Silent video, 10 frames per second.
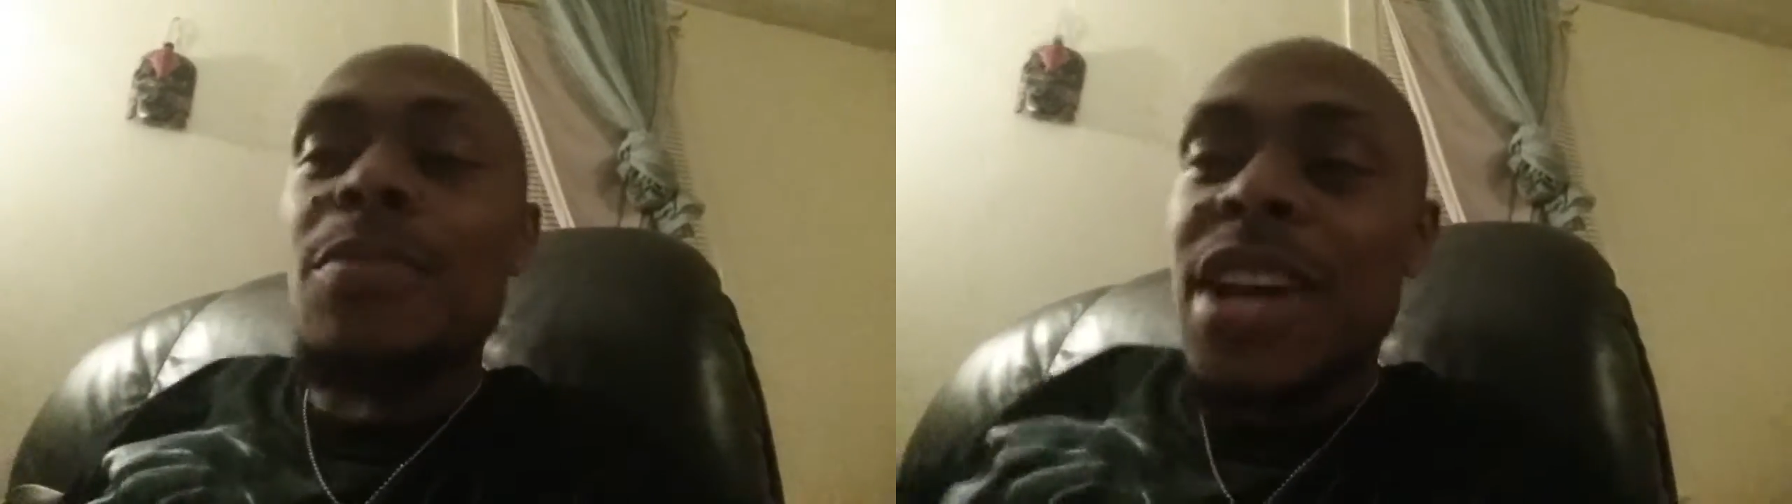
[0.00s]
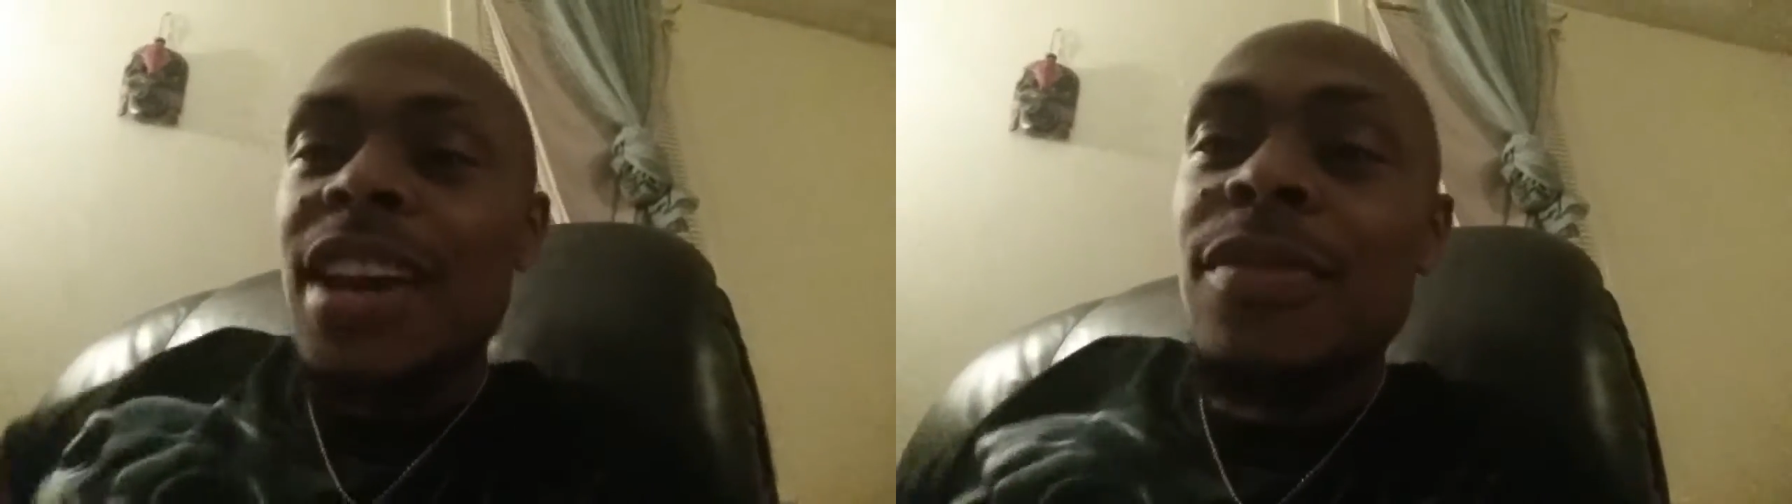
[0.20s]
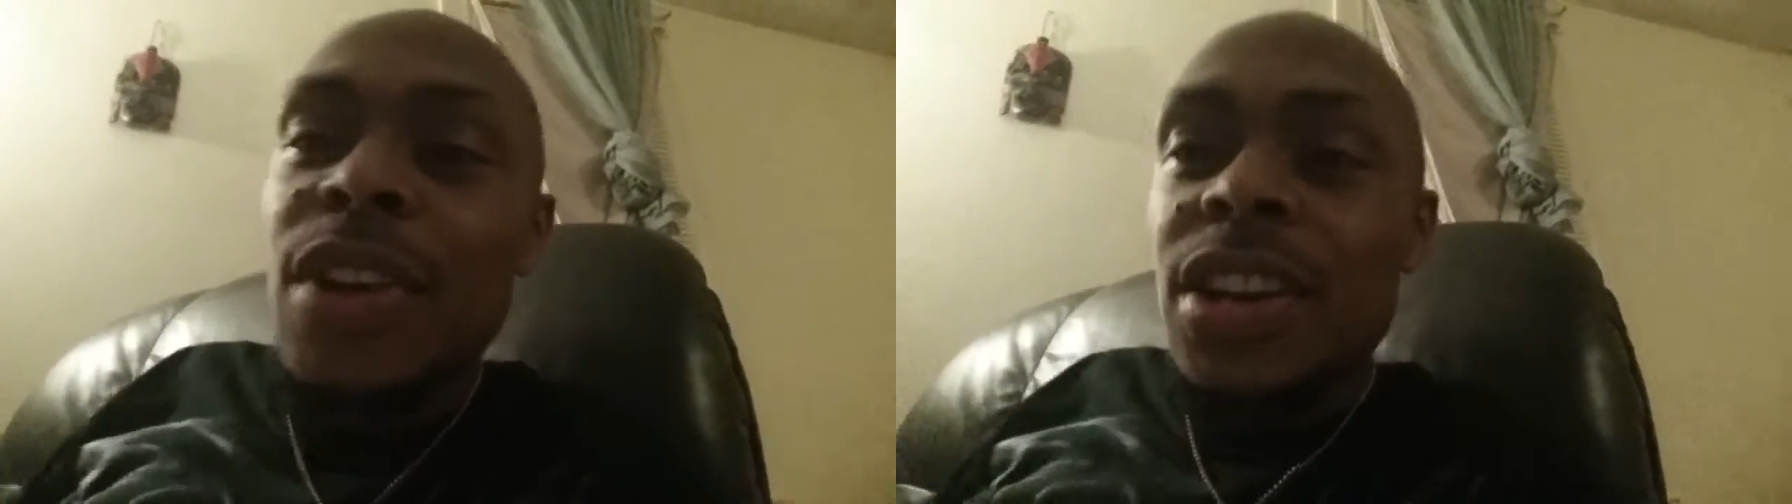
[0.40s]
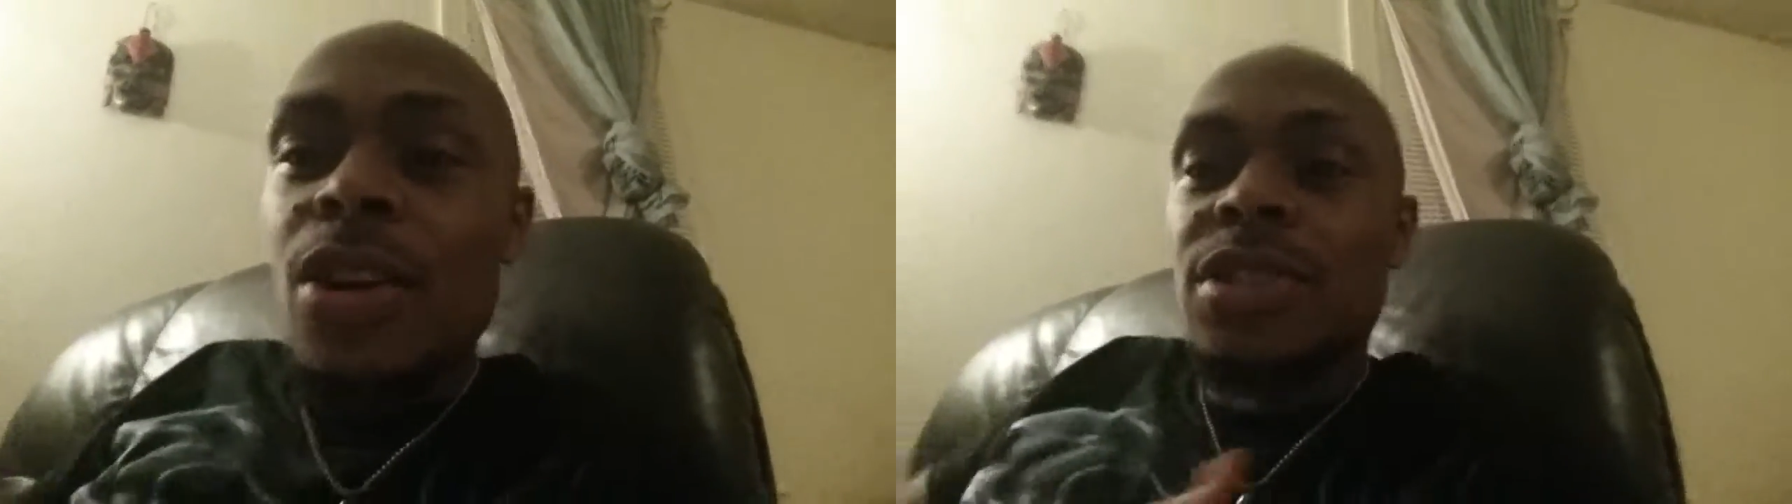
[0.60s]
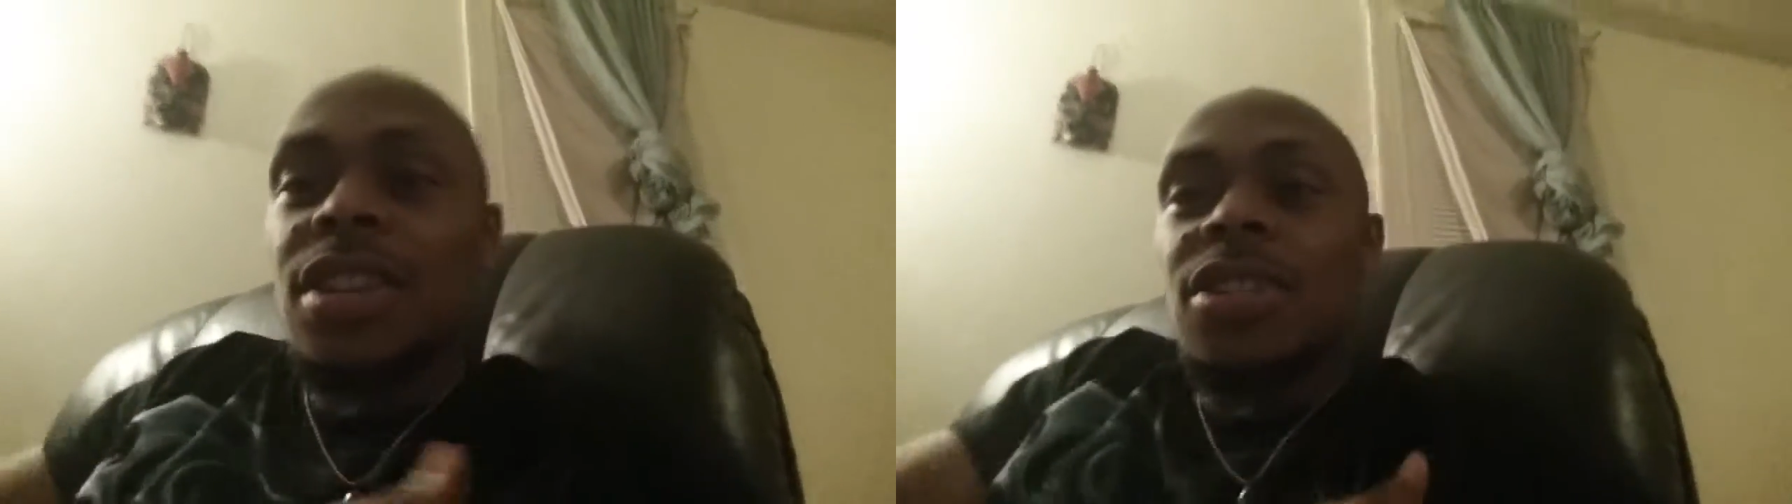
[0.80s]
I'm taking
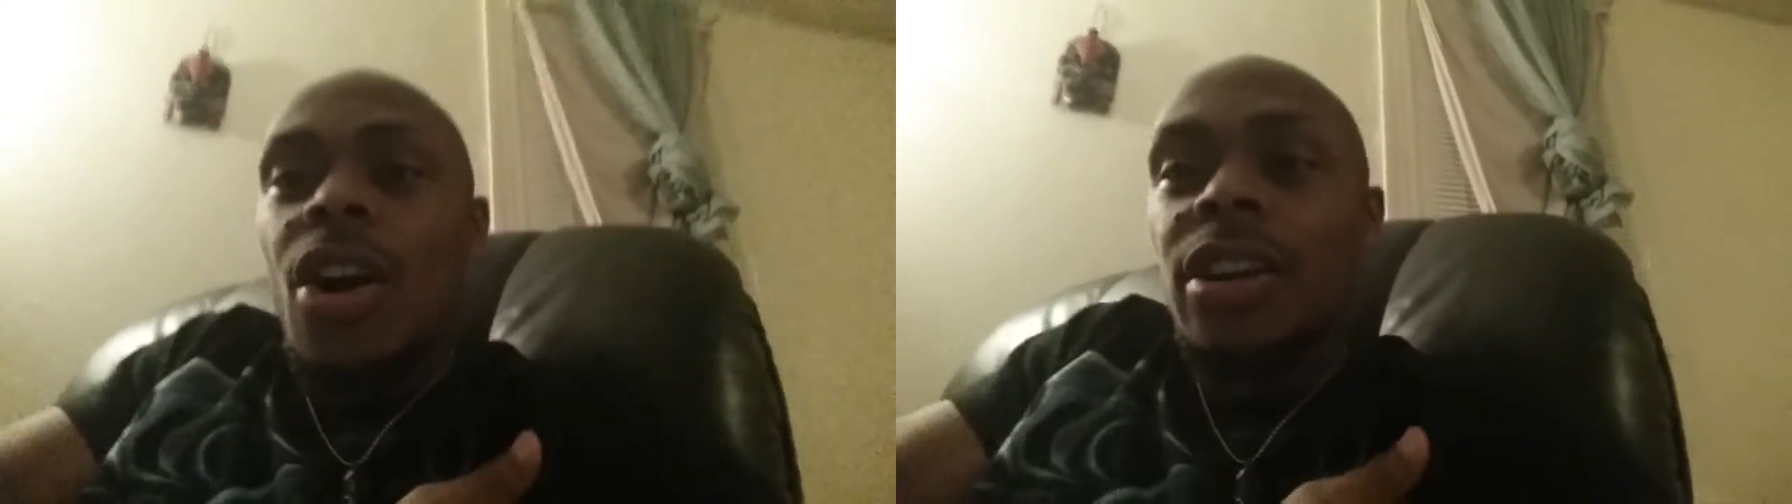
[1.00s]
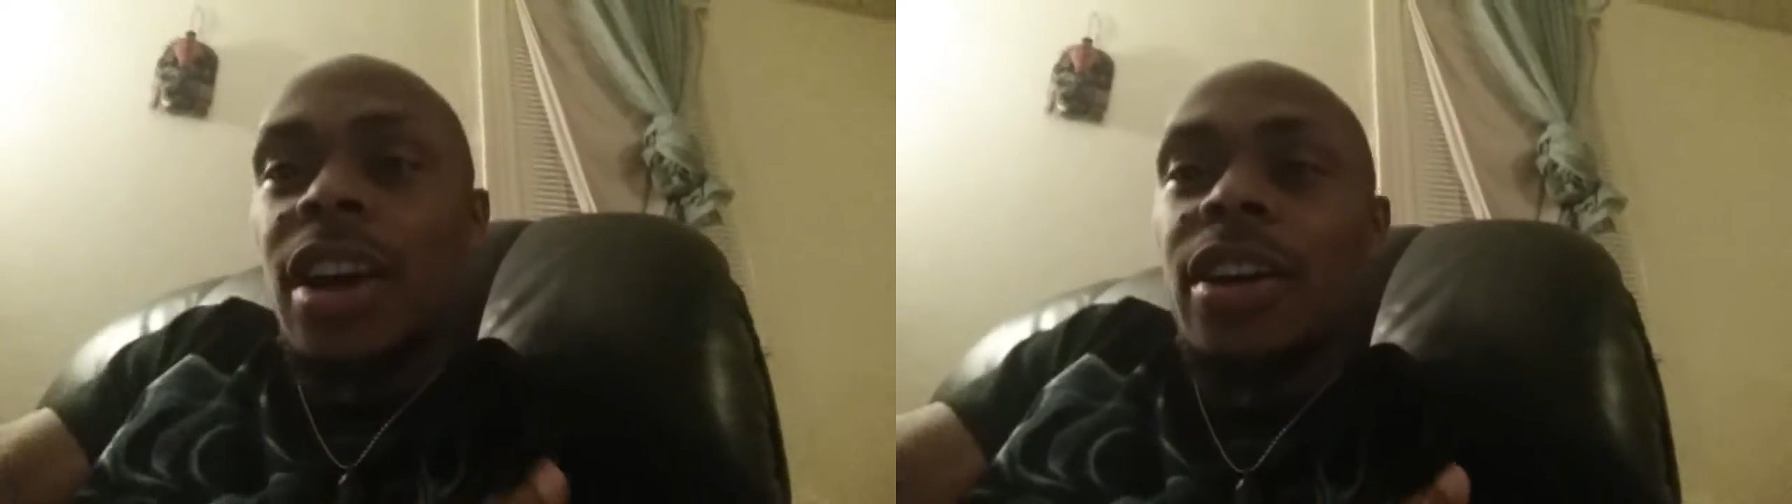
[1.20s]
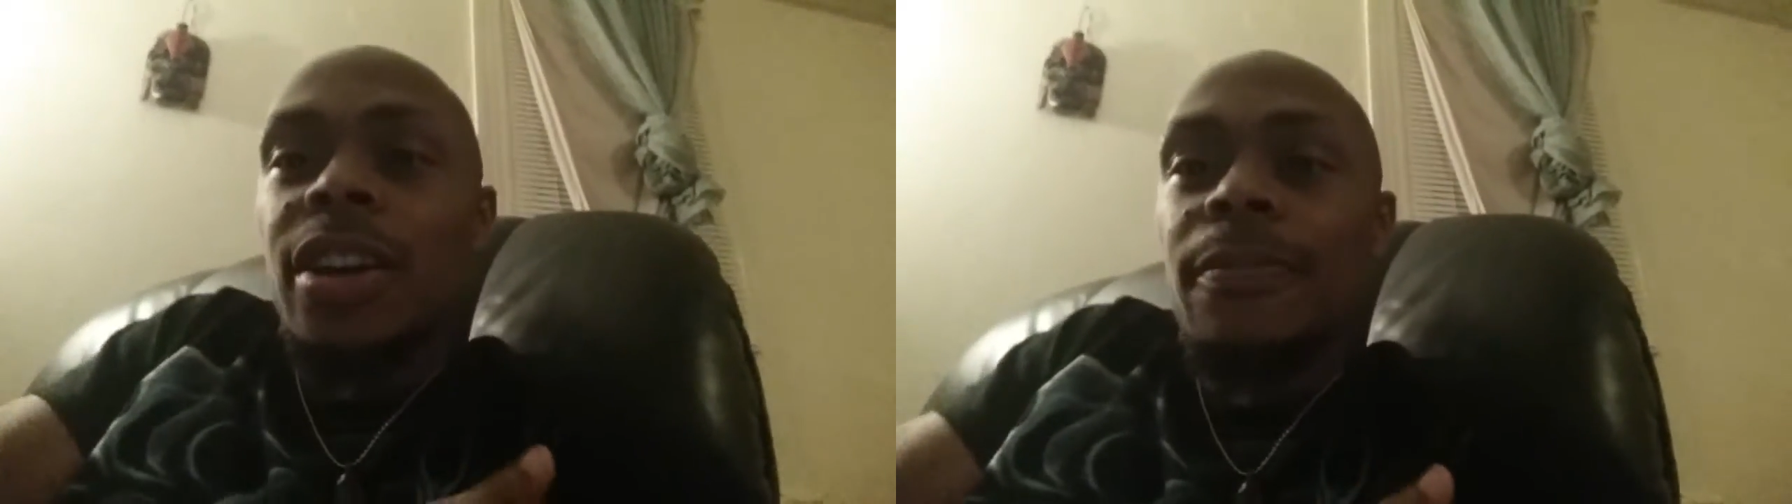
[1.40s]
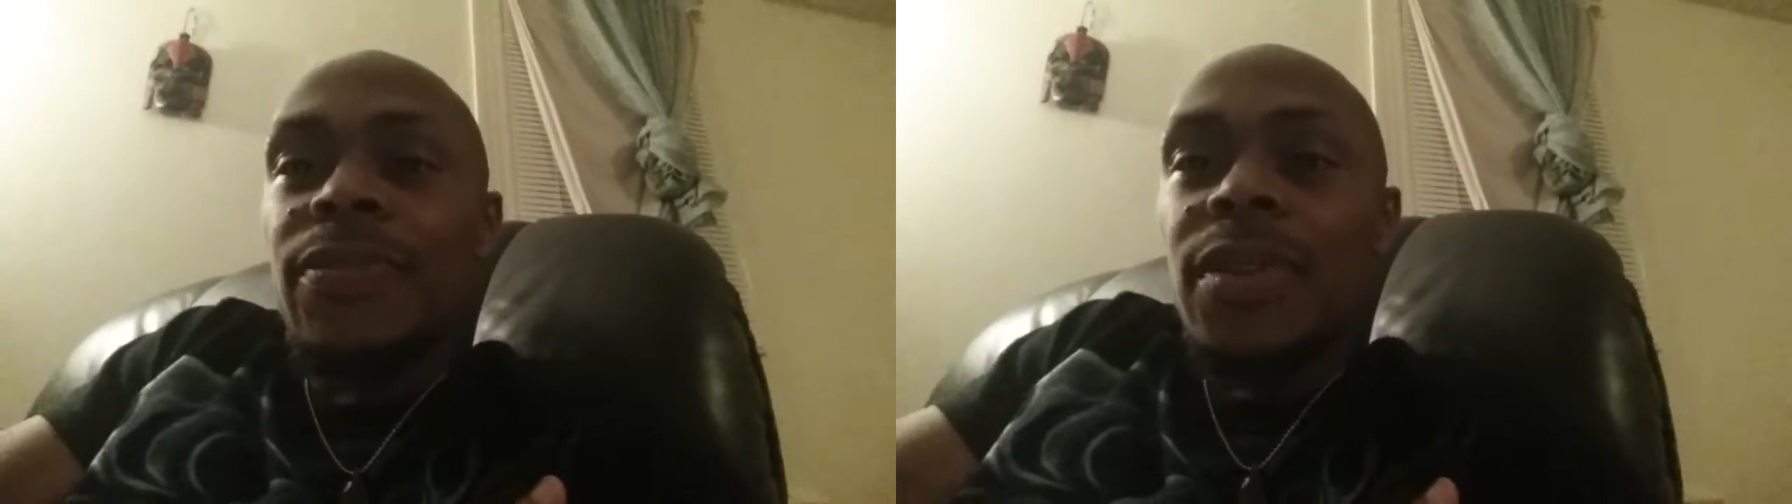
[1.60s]
videos in the dark now here.